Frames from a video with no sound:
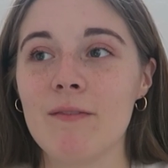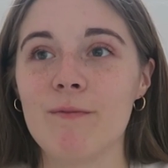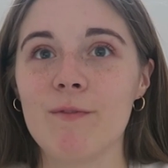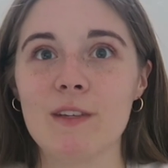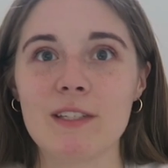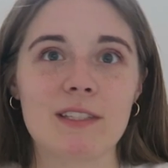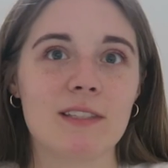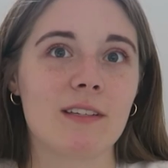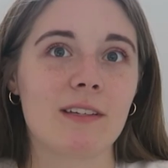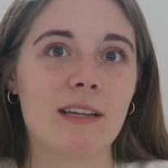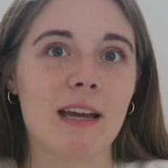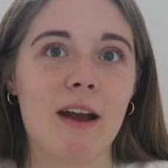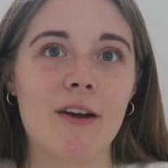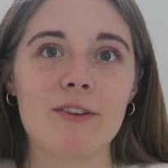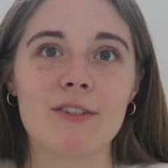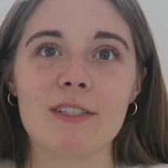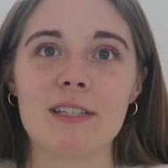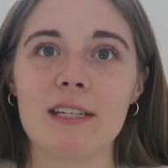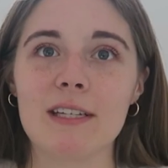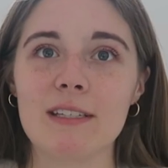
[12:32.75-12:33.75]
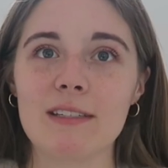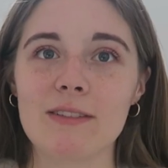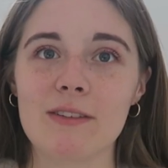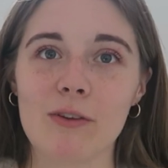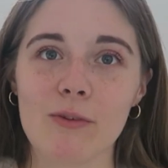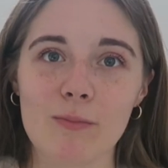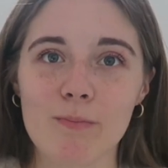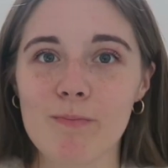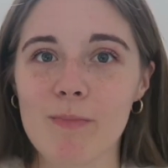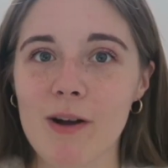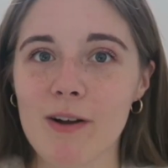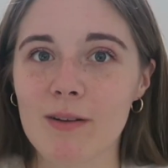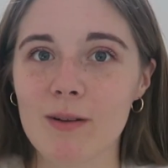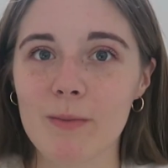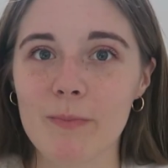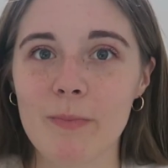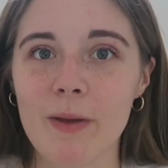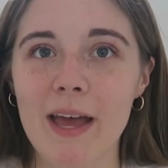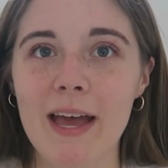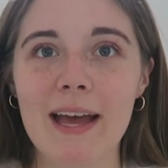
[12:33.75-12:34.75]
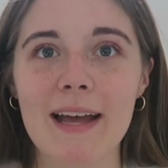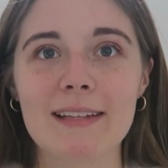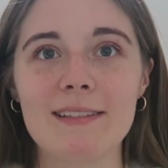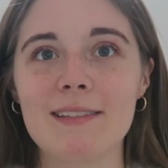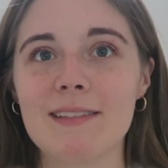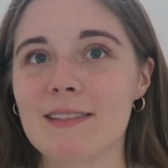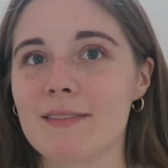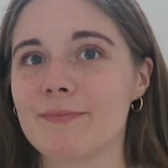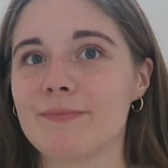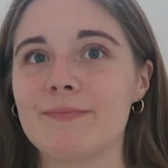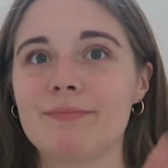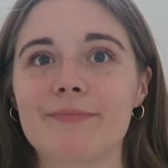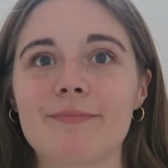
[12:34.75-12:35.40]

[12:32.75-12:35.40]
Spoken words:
Vista guarantees no bunk beds.